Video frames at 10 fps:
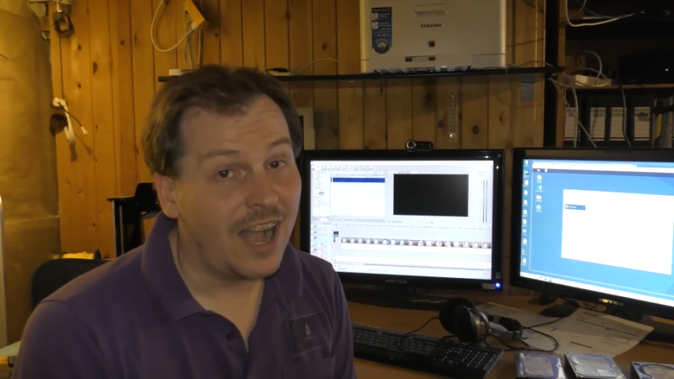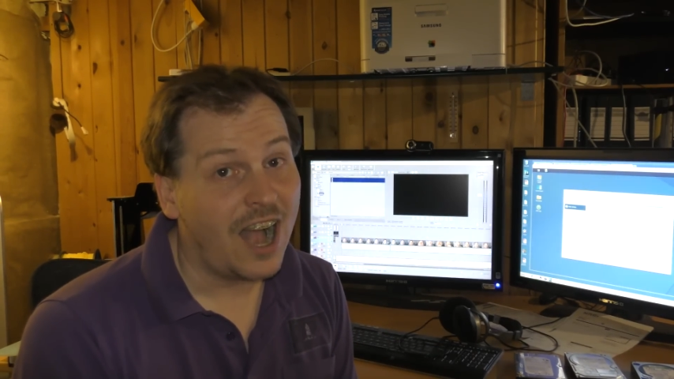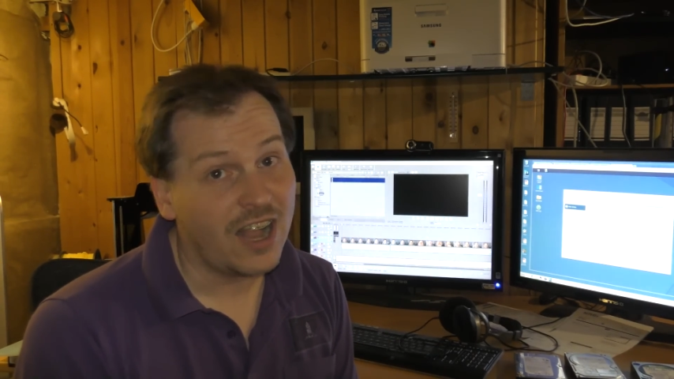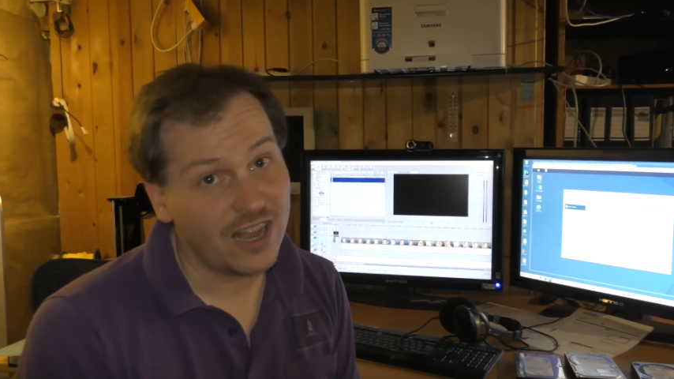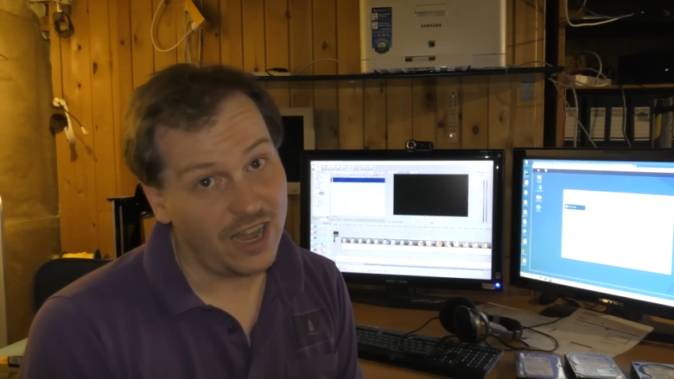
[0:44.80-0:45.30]

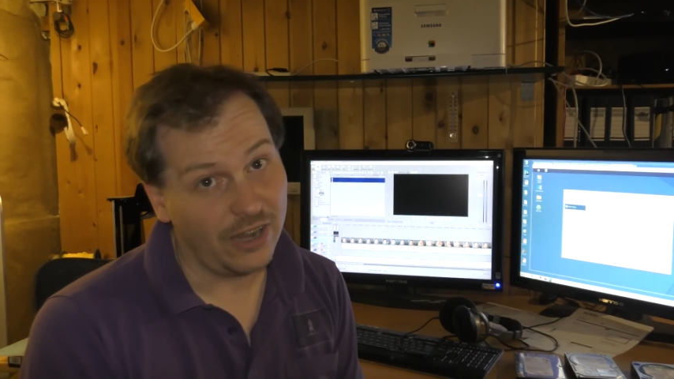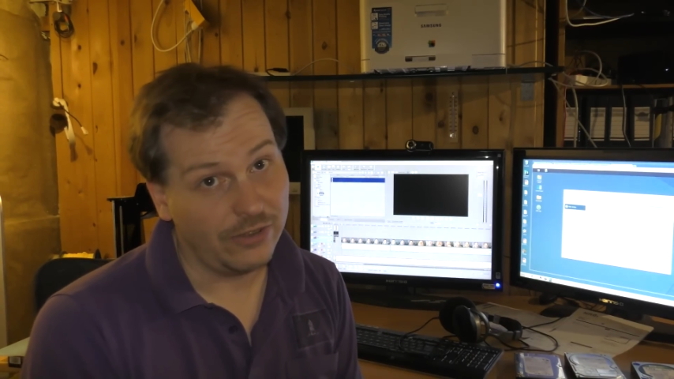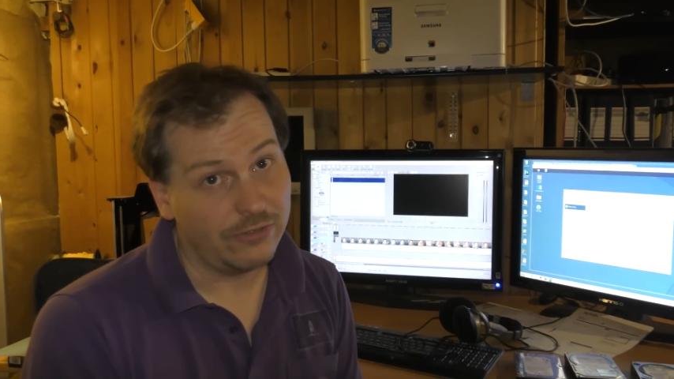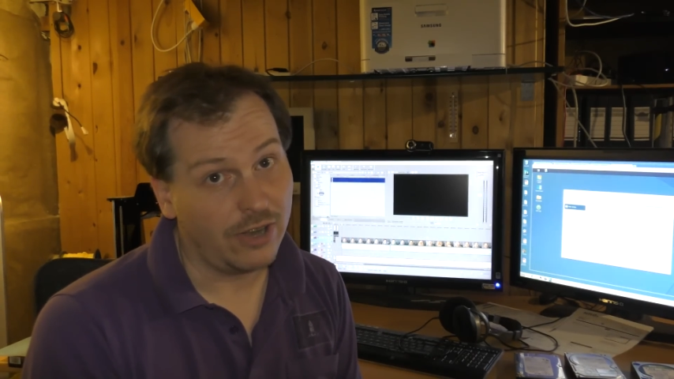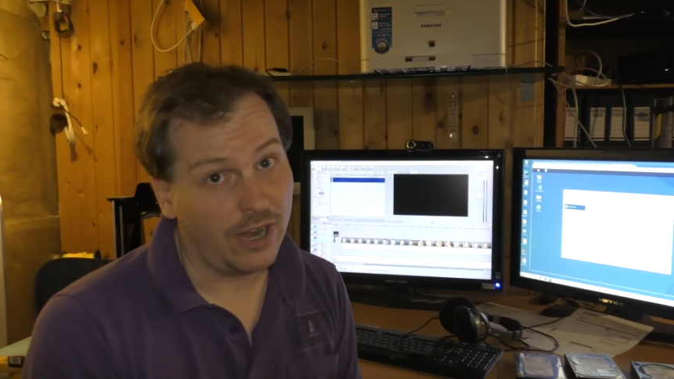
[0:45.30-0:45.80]

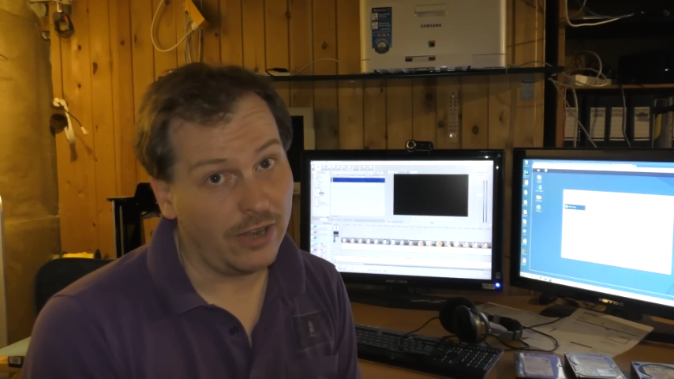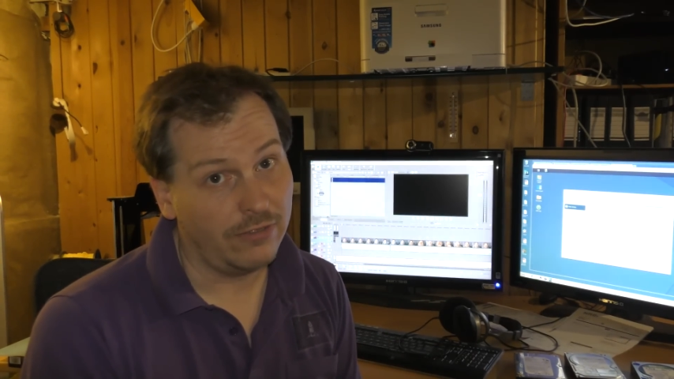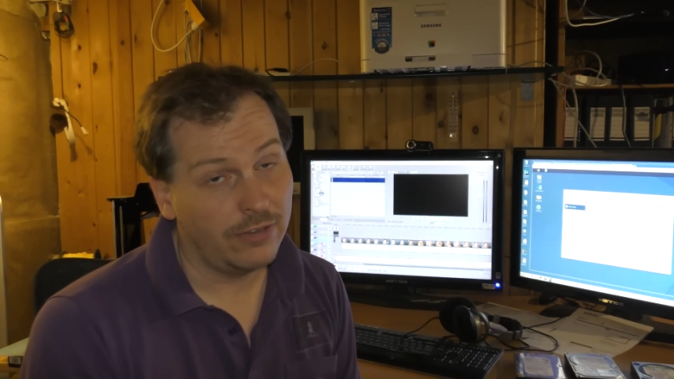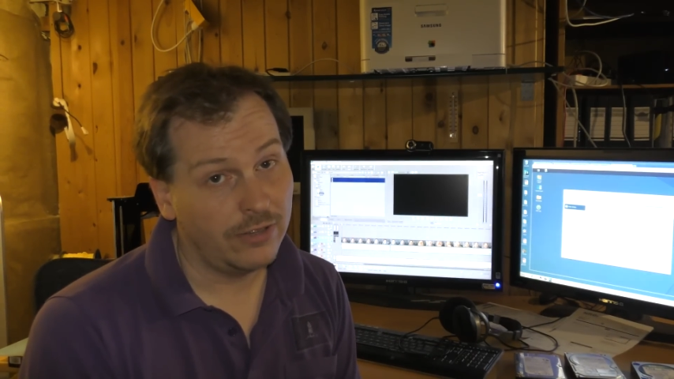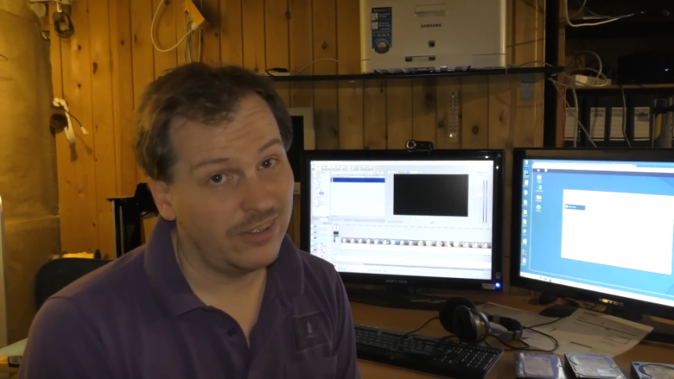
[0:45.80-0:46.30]
archive
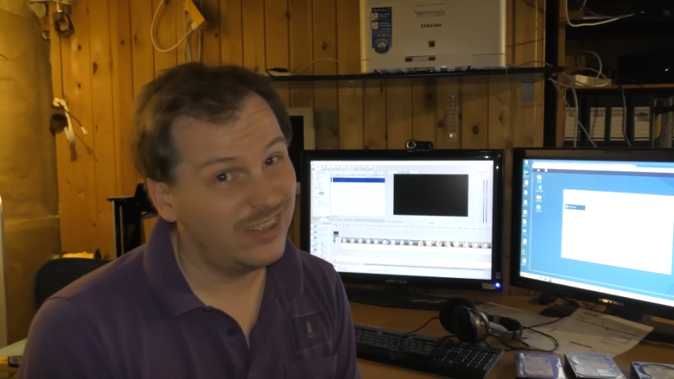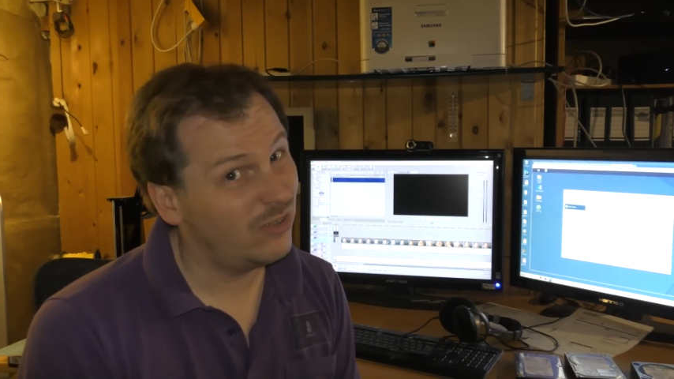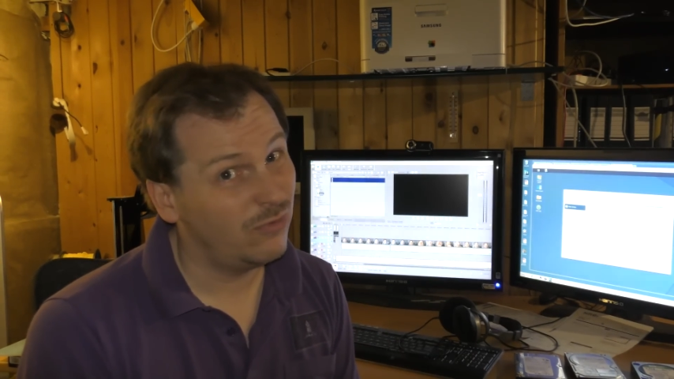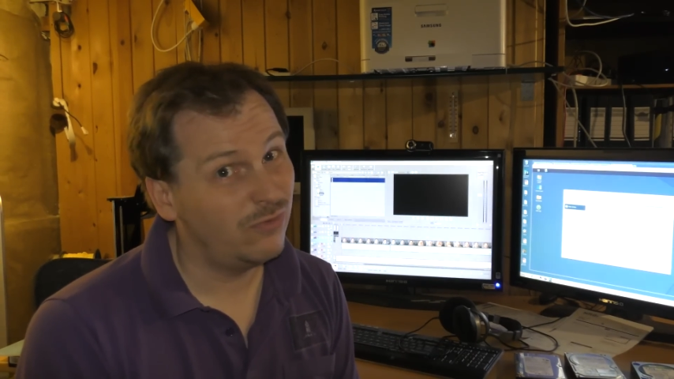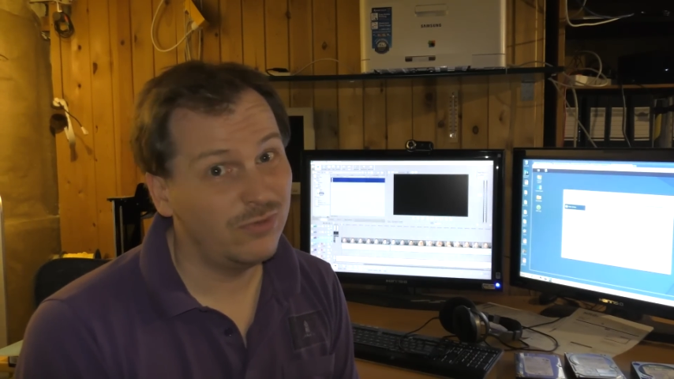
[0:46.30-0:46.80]
drive,
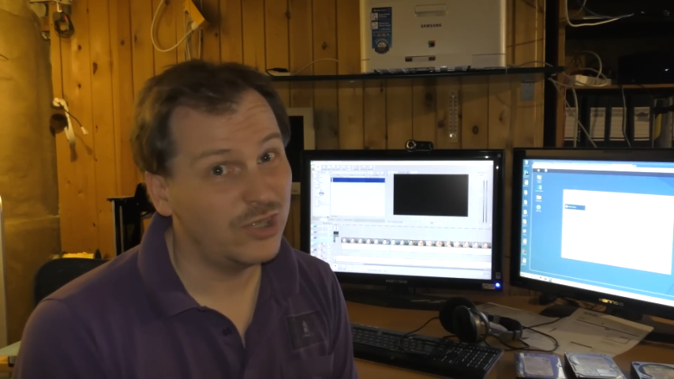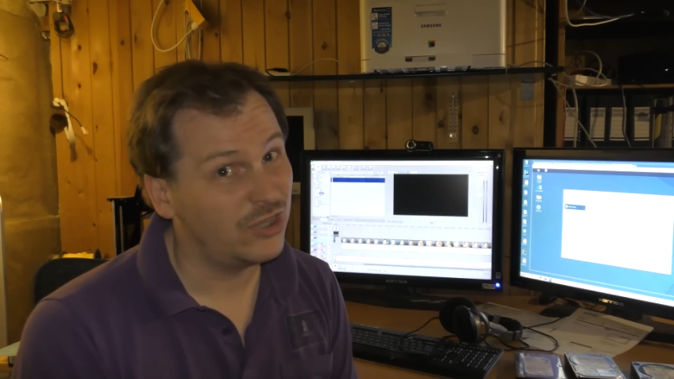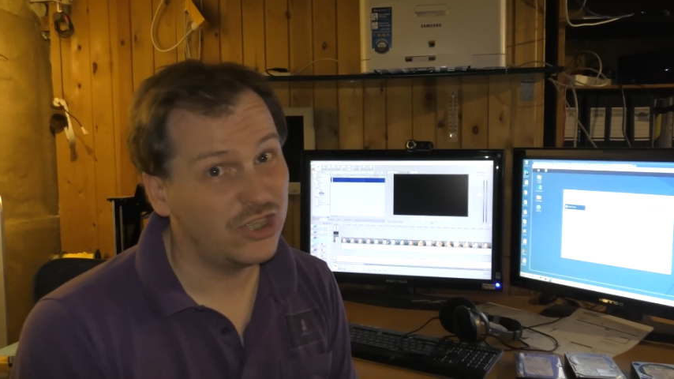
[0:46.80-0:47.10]
the, the